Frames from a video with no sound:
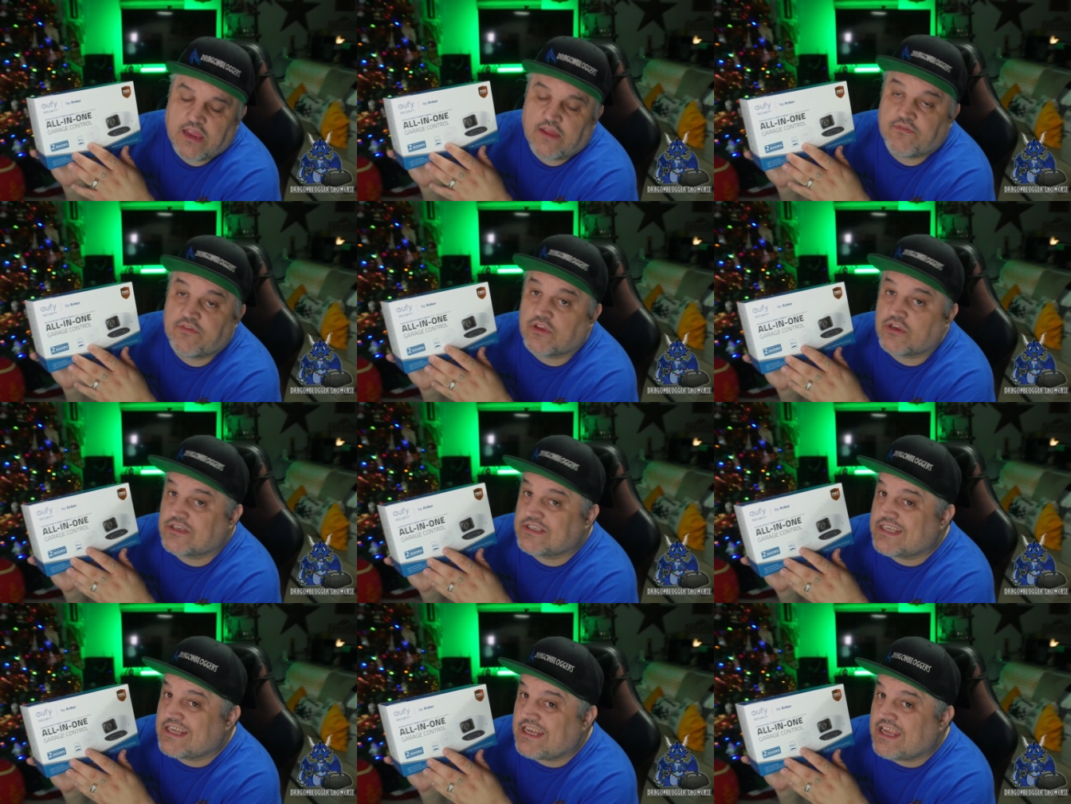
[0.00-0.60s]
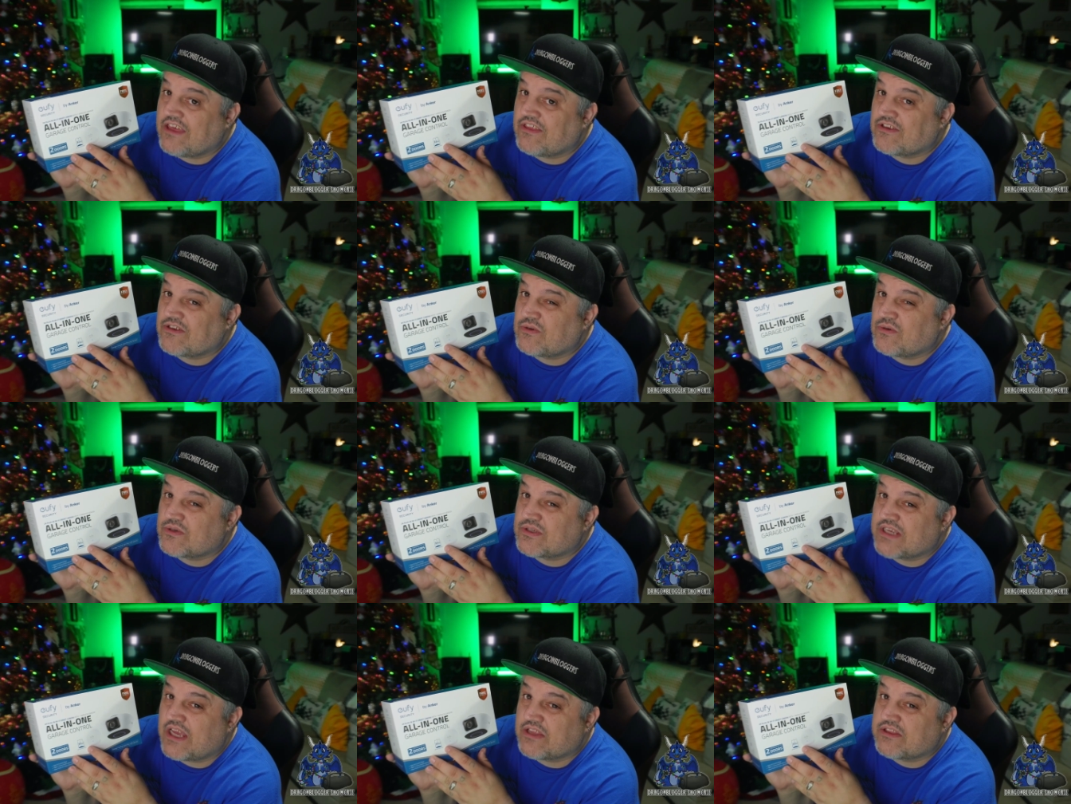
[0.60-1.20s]
if there's any other
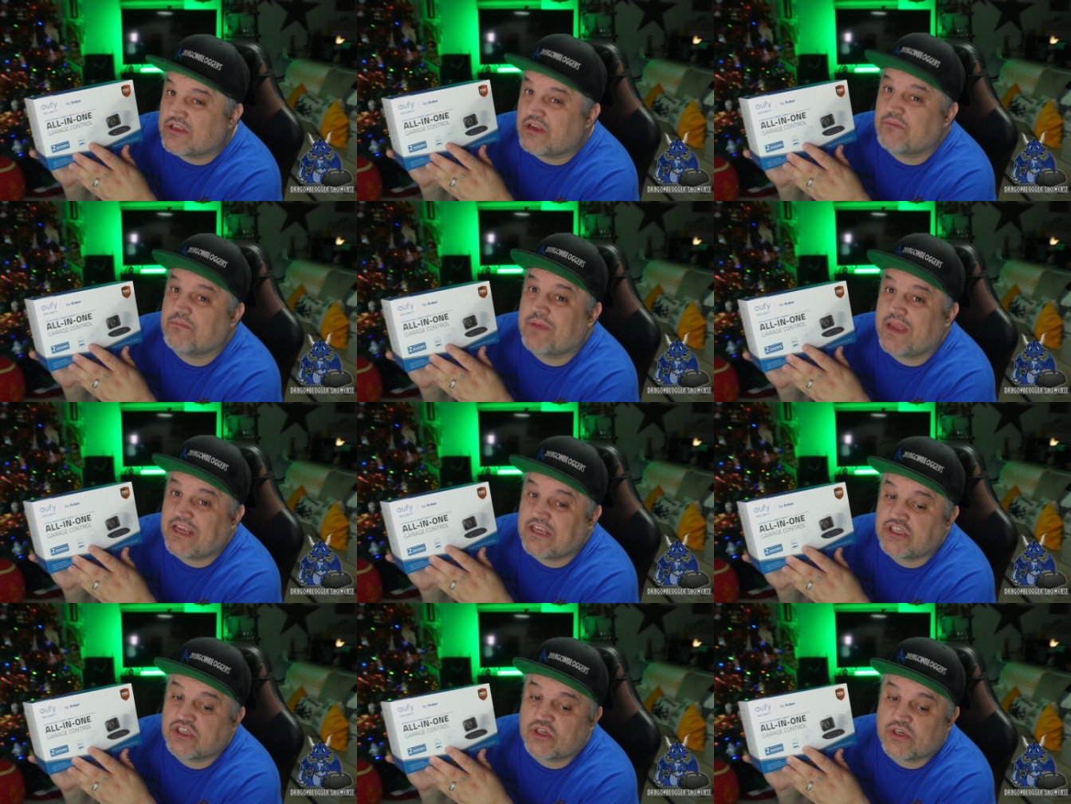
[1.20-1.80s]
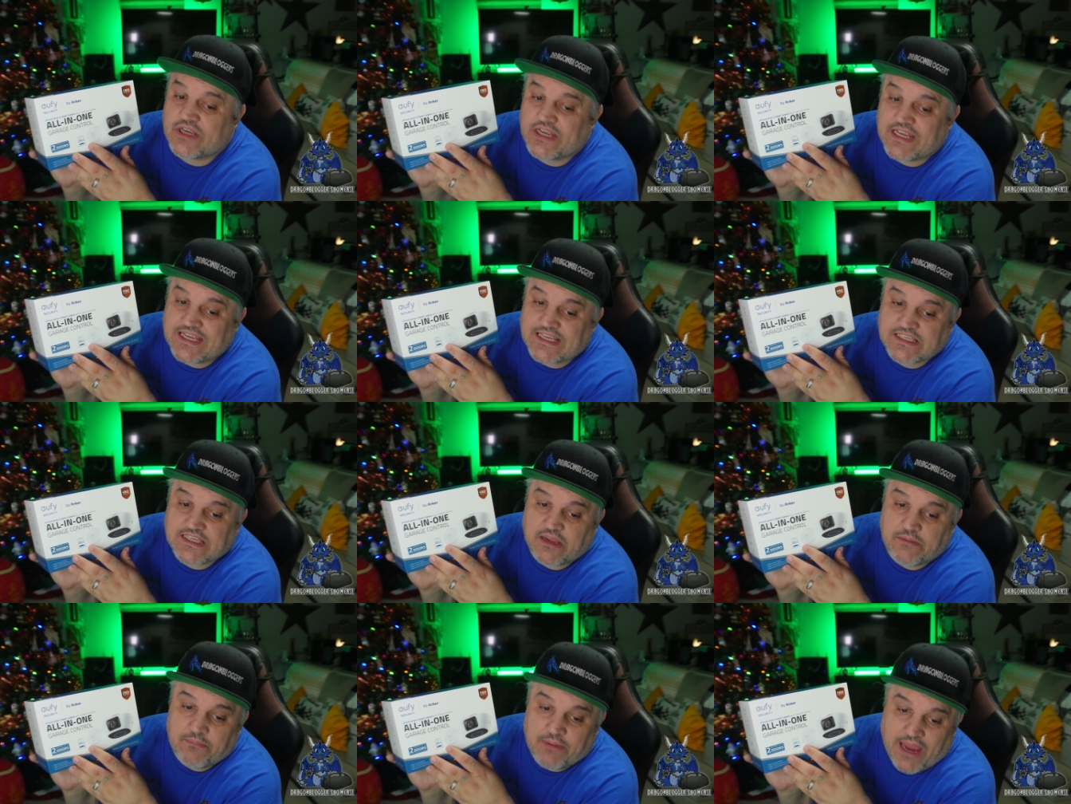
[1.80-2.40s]
doors out there, make sure it is
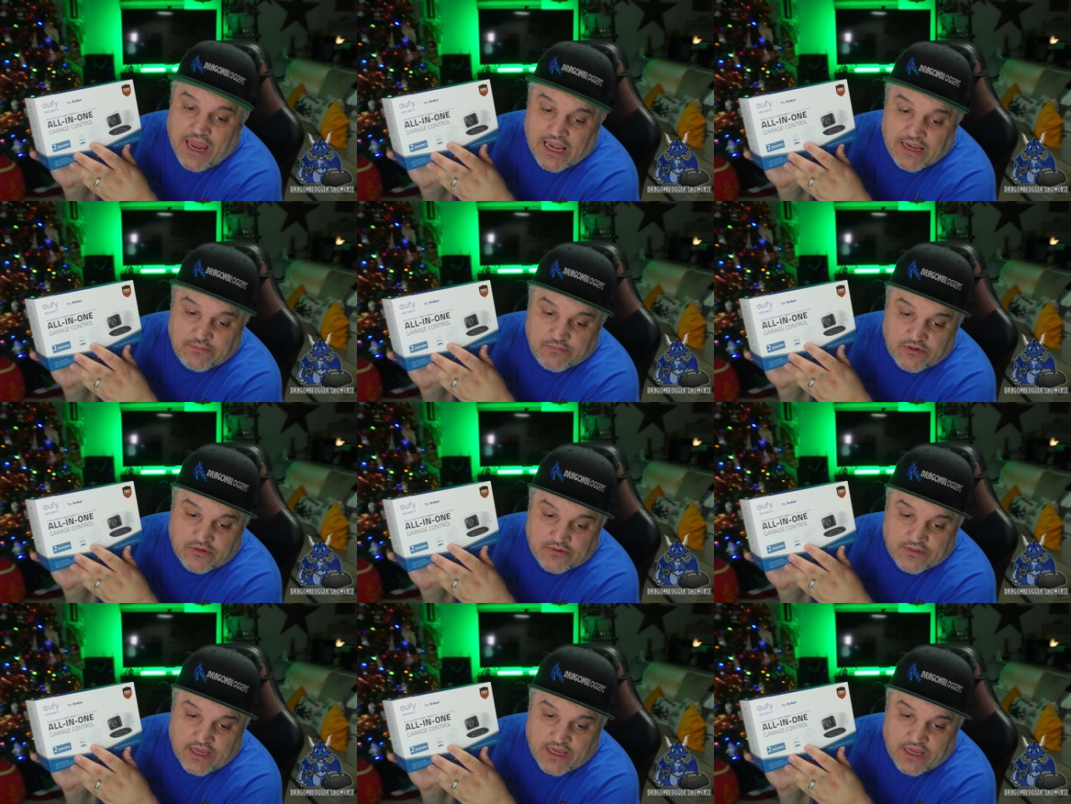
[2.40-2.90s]
compatible.